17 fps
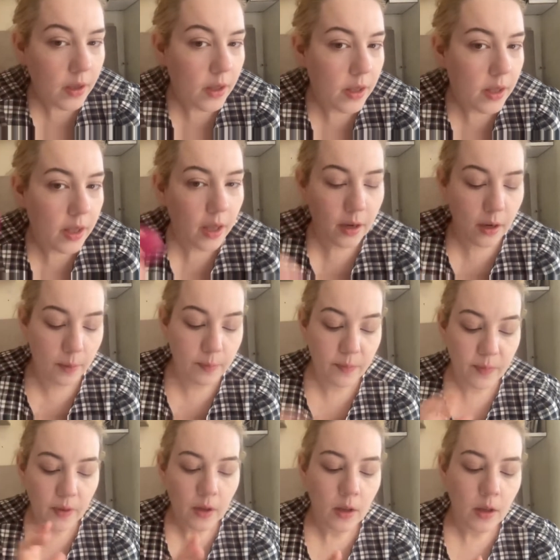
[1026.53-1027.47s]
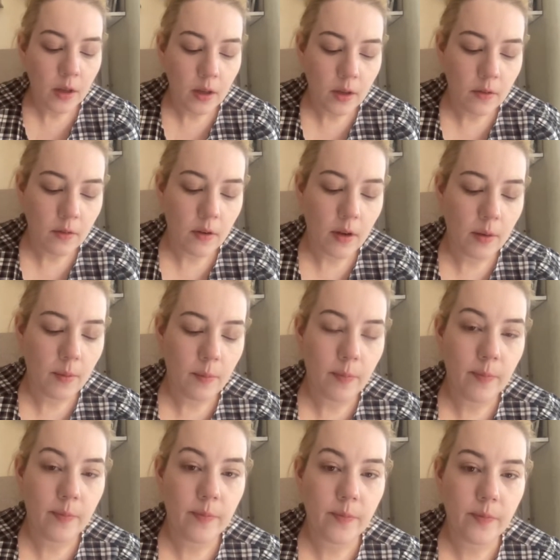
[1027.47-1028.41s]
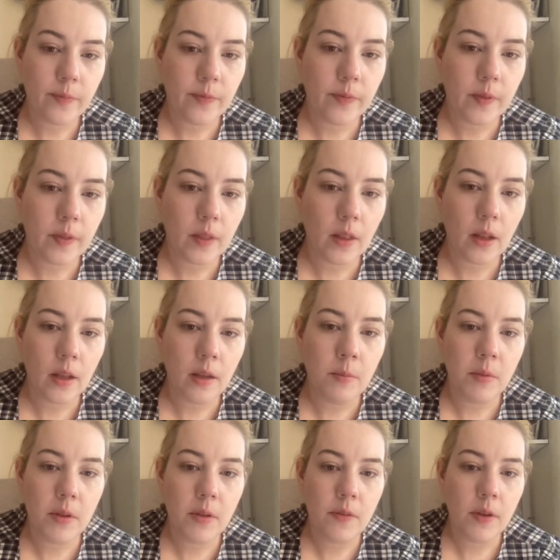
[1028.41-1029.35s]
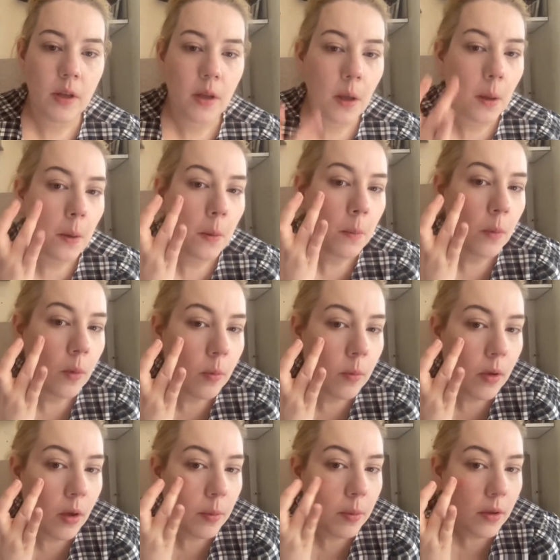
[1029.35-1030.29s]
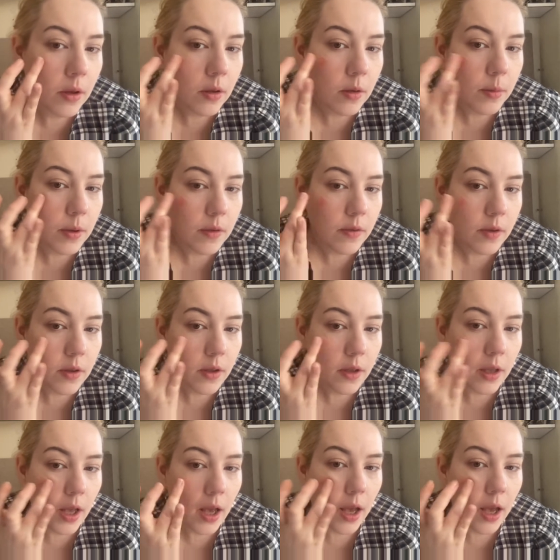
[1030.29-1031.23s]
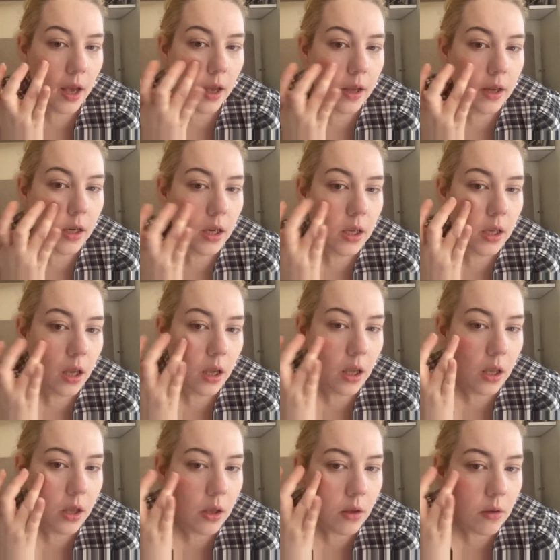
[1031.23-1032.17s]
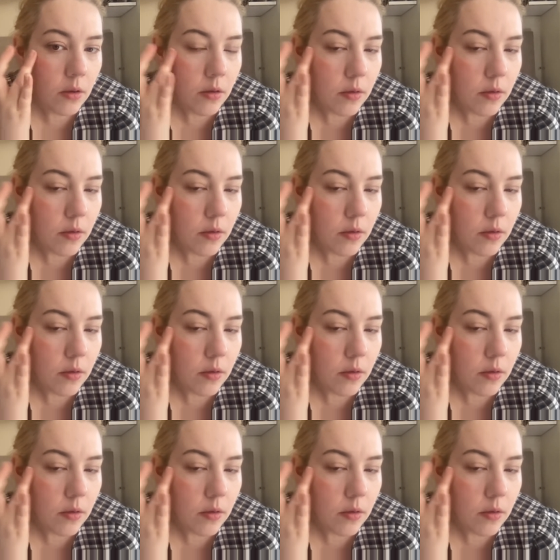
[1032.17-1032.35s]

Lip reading: Yeah, no. Right. And with the finger, warm it up a little bit. There you go.